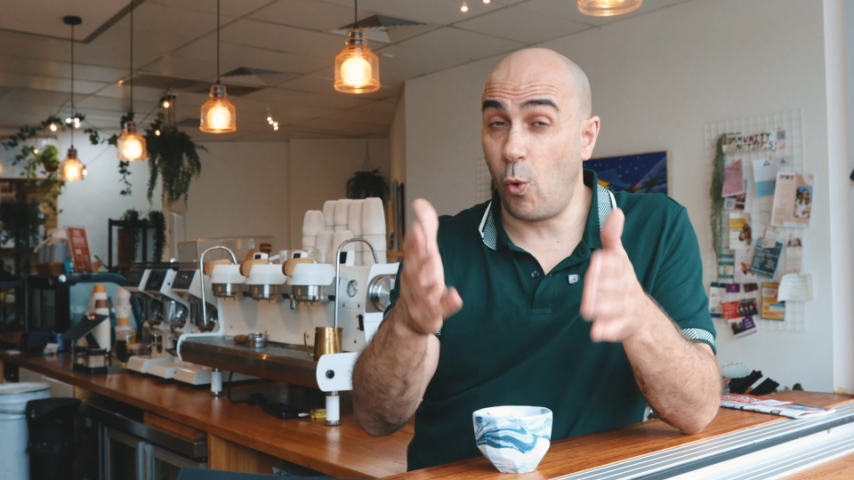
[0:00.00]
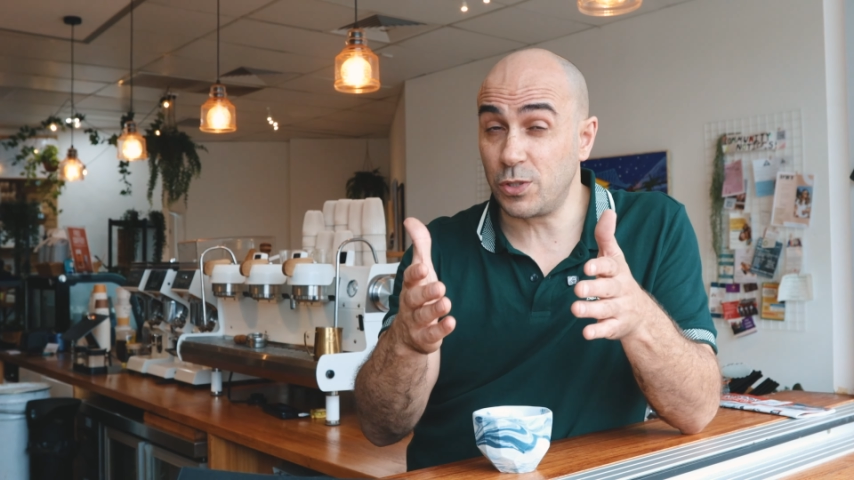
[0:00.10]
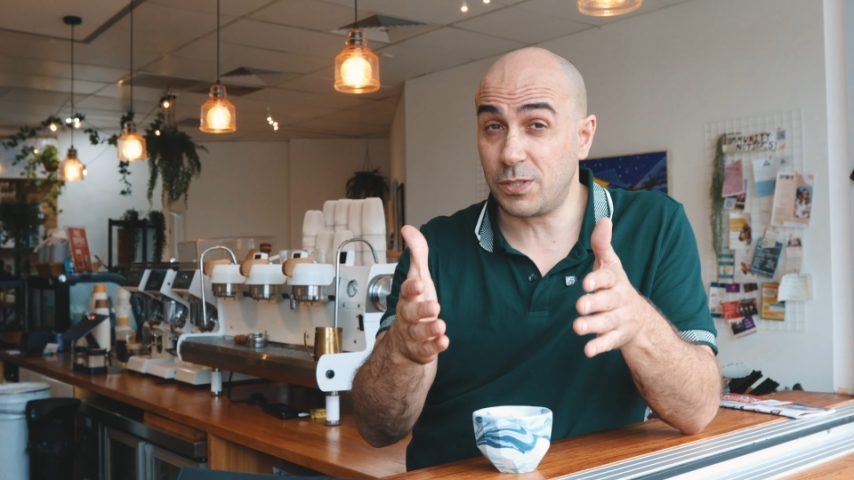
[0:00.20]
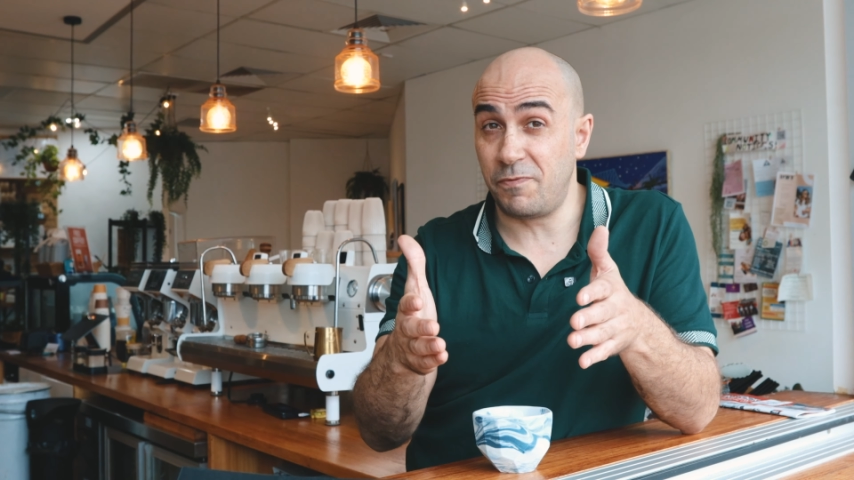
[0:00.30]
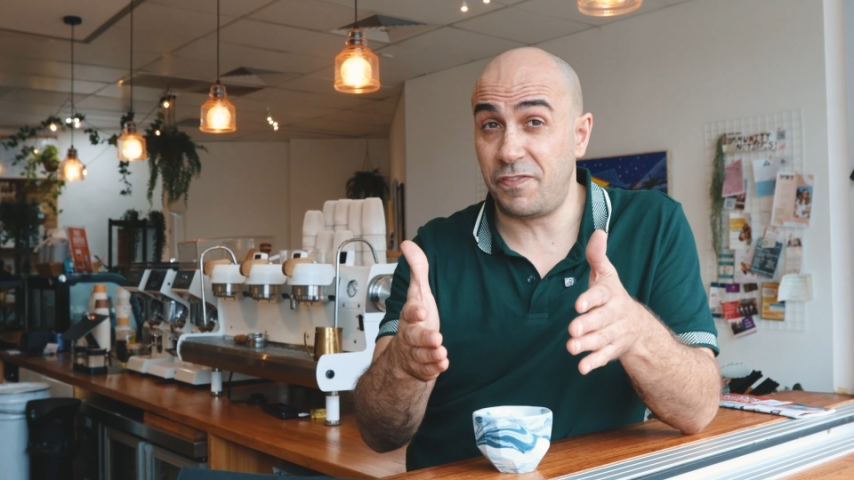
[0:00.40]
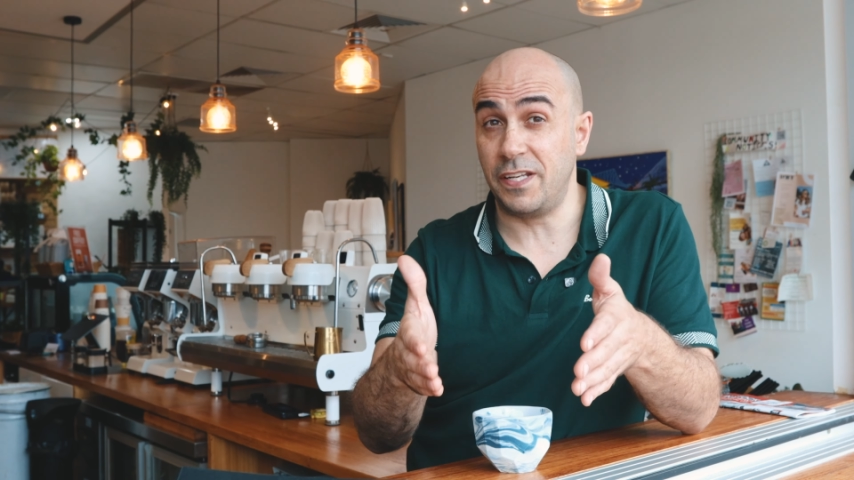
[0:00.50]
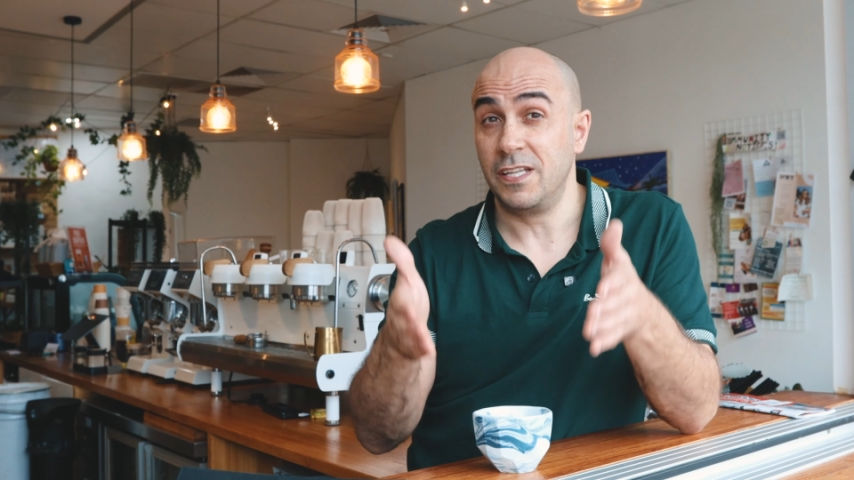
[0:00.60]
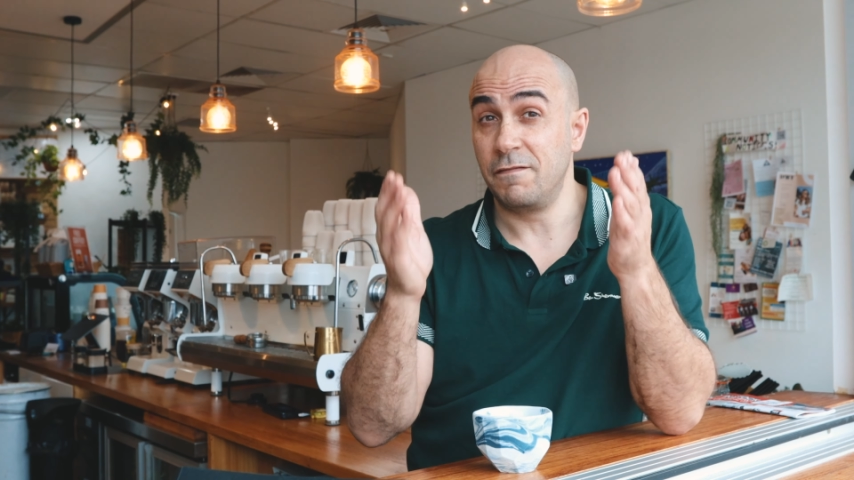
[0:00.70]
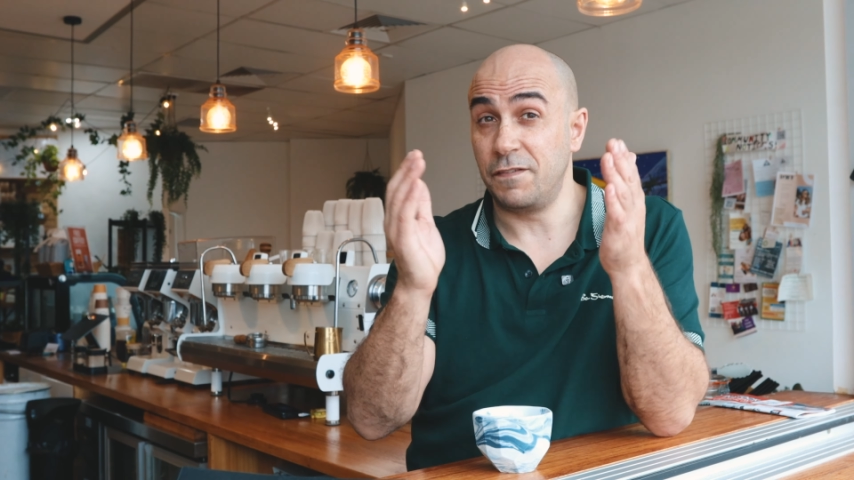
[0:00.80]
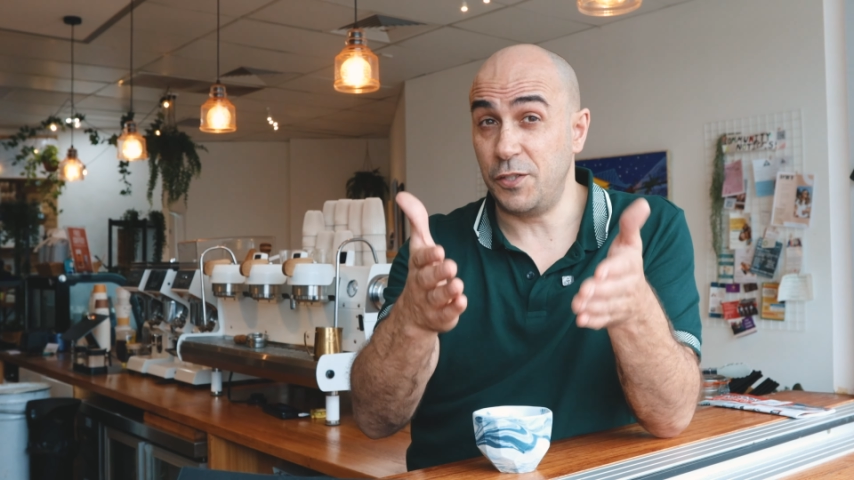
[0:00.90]
awesome fit
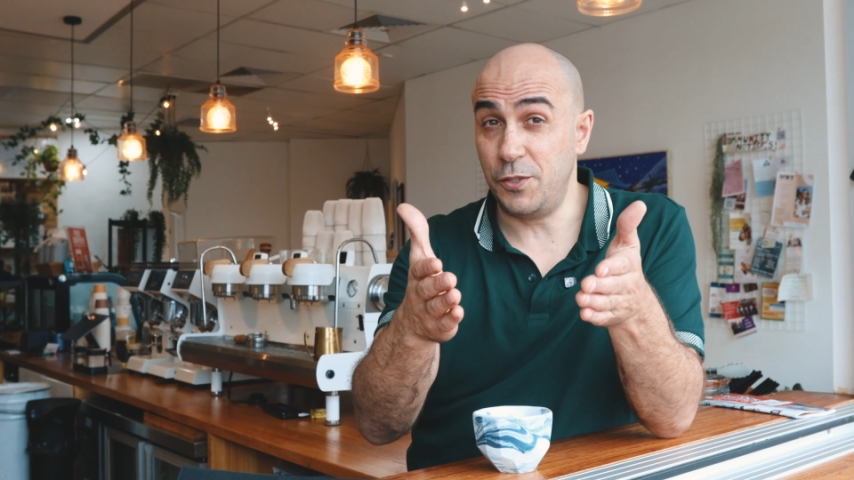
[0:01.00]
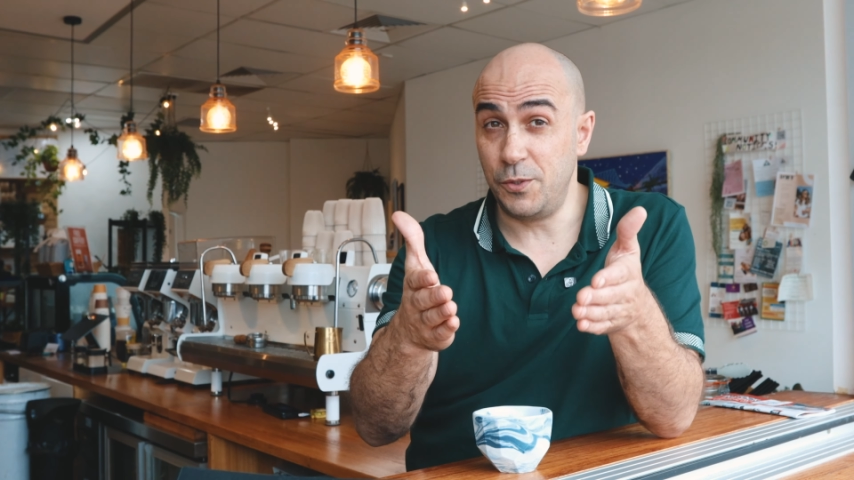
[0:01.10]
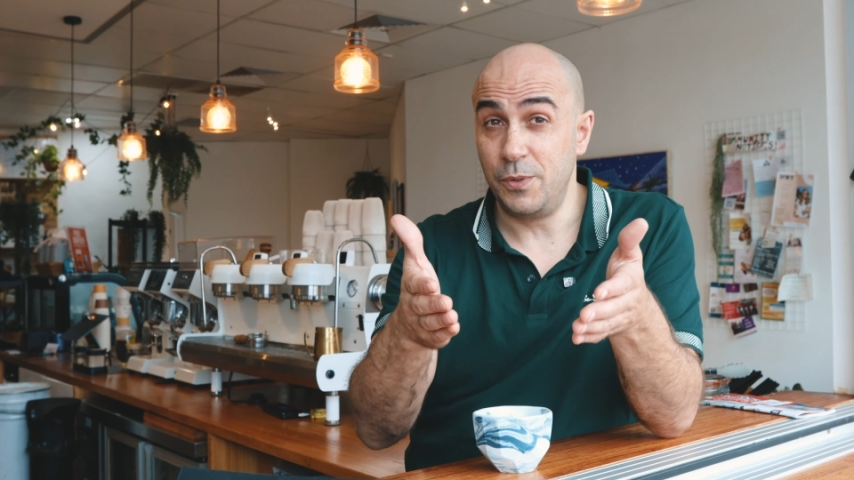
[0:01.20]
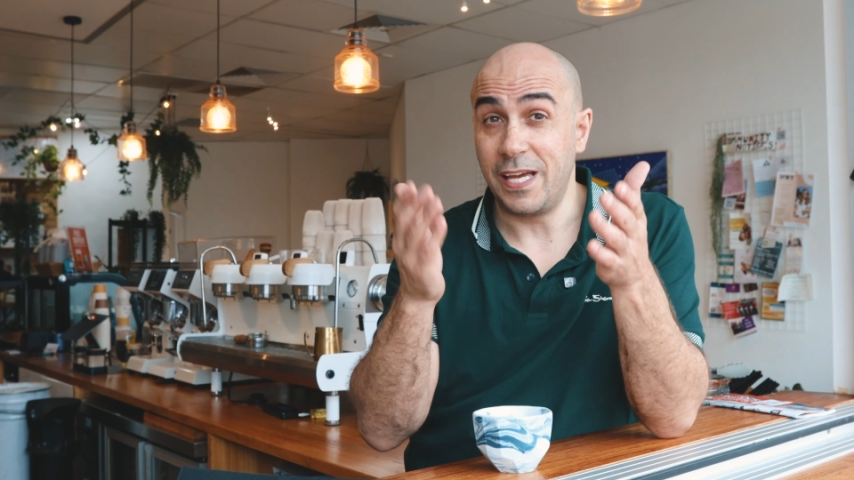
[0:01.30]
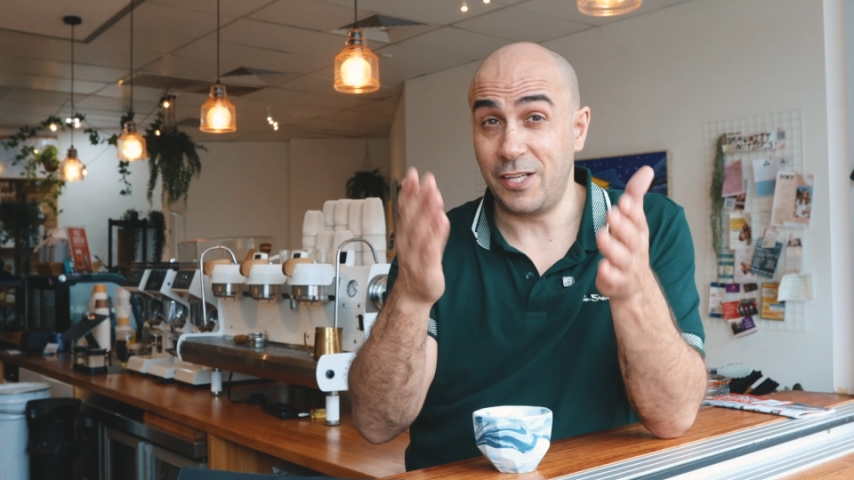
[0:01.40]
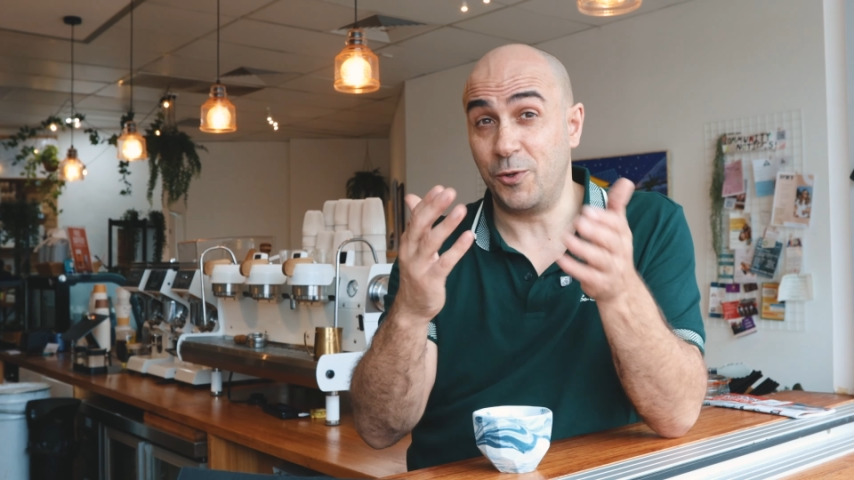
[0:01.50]
for you and